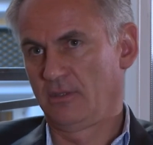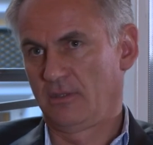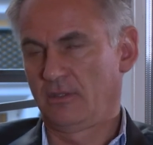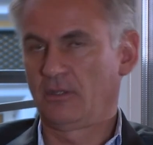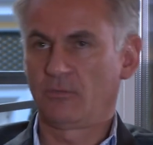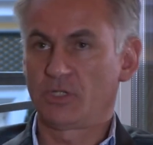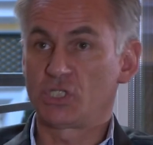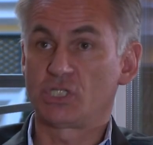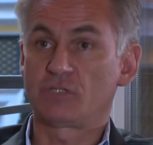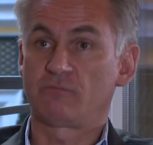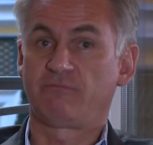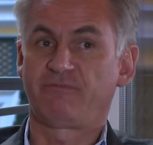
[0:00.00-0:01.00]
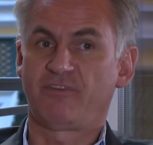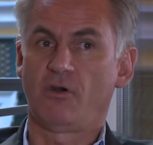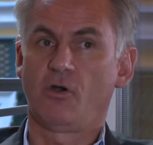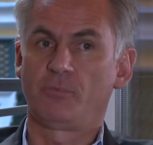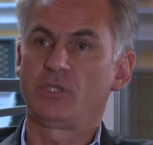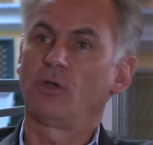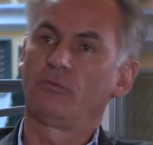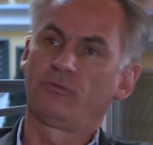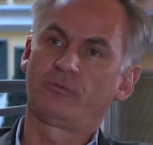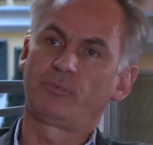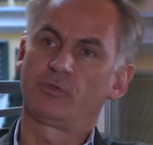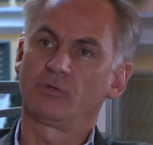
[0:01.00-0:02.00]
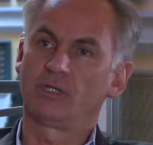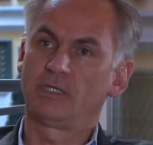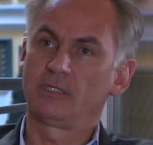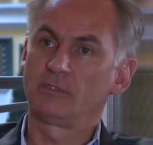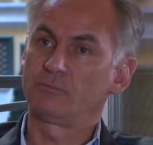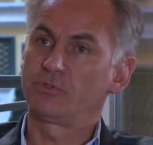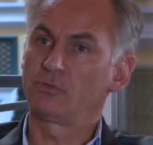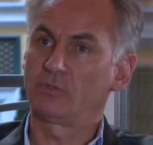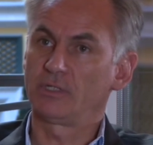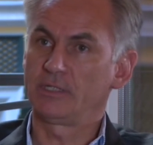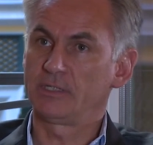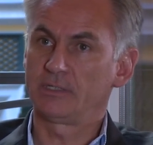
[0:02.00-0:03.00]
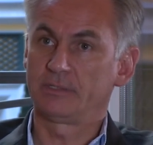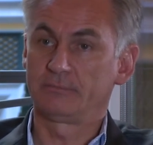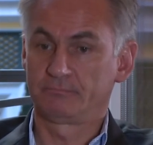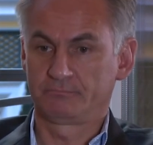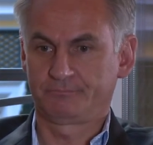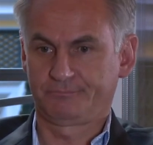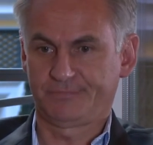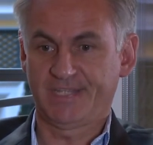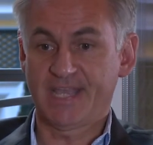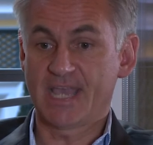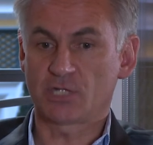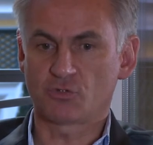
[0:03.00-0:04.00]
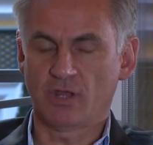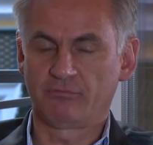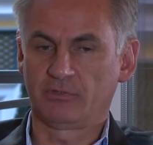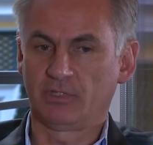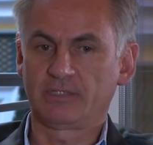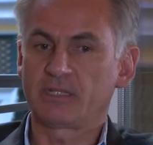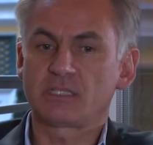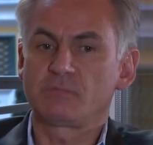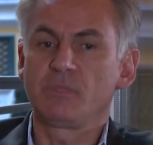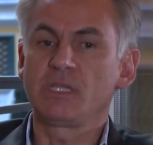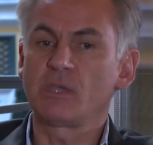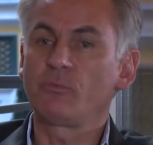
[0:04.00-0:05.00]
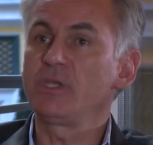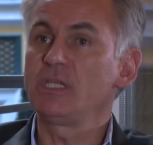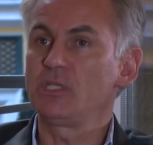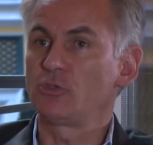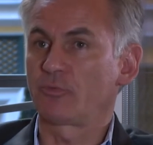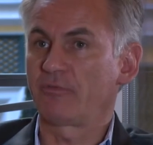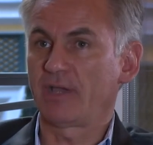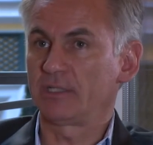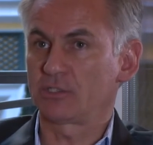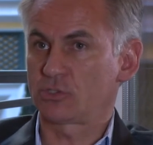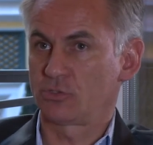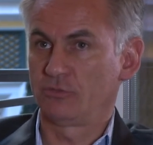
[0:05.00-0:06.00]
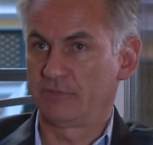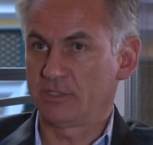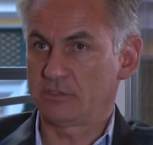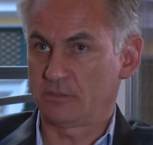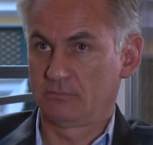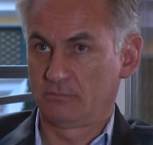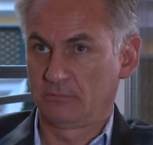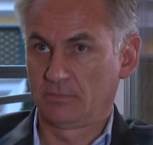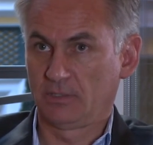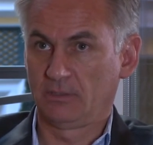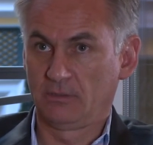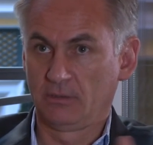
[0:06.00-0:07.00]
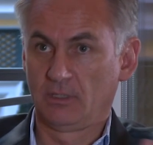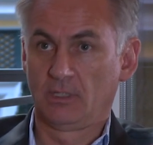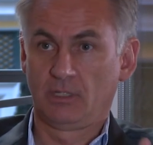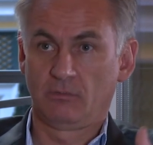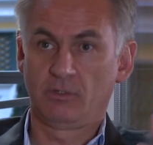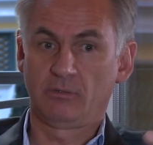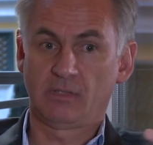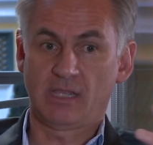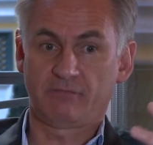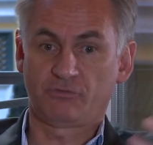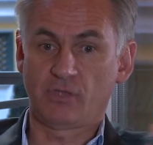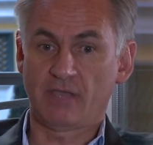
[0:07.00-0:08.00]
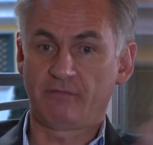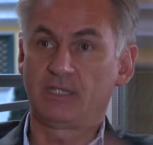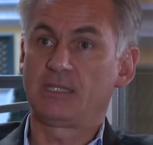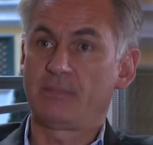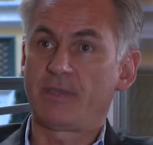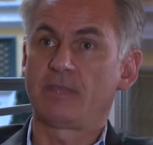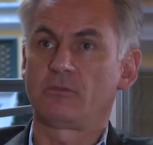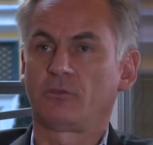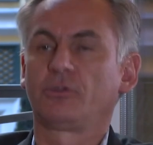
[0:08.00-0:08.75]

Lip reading: you know, which is far beyond purely the air travel. And that doesn't mean that we need to provide the service. You know. We will have to heavily depend on